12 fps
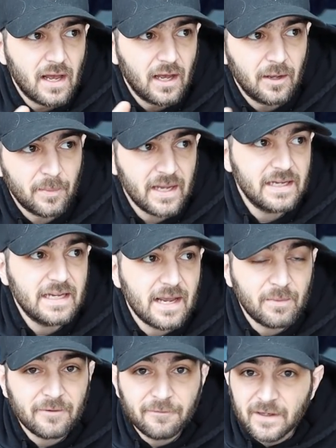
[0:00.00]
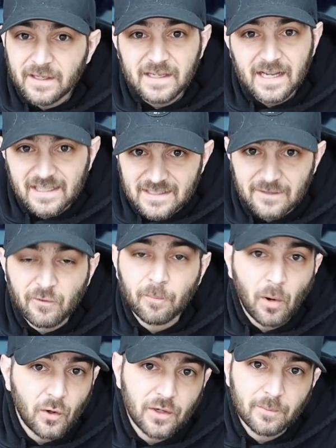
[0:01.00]
Um, A E M Infinity has different
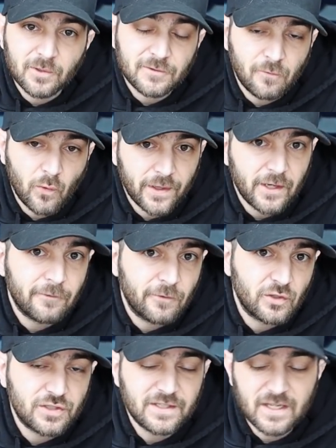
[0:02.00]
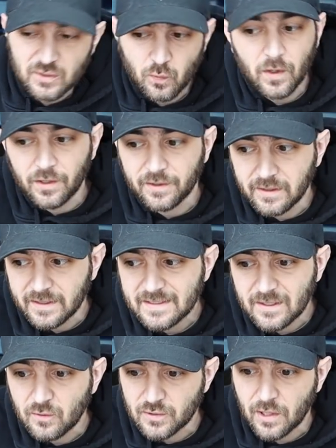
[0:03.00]
part numbers for their versions as well, and the
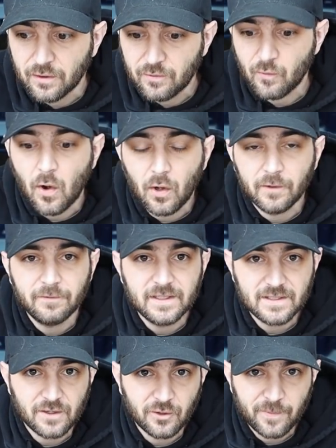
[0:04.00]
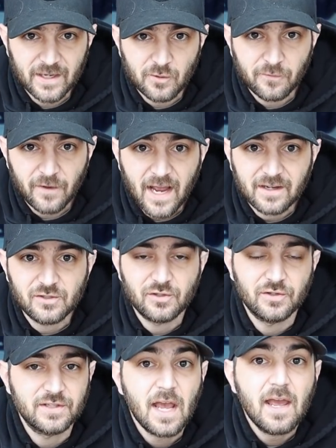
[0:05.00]
list goes on through all of these other
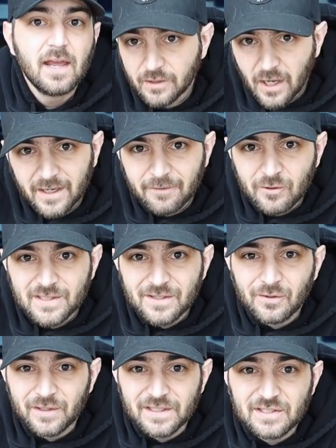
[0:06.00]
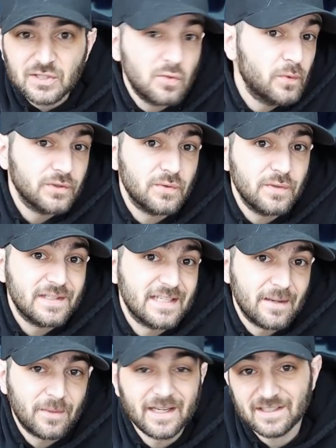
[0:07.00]
manufacturers. Not every single E C U will do the
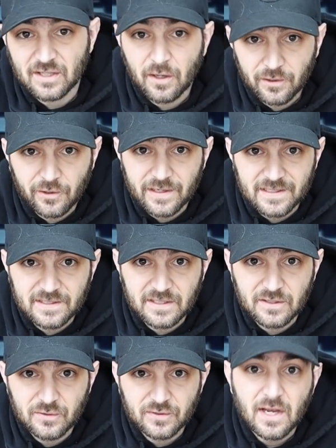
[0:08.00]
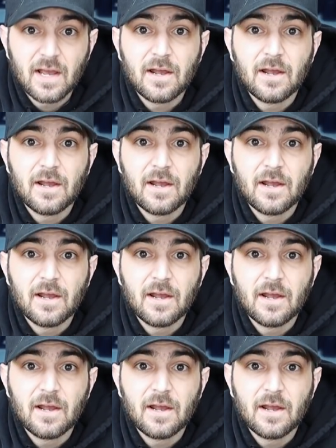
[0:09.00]
same thing as other E C Us.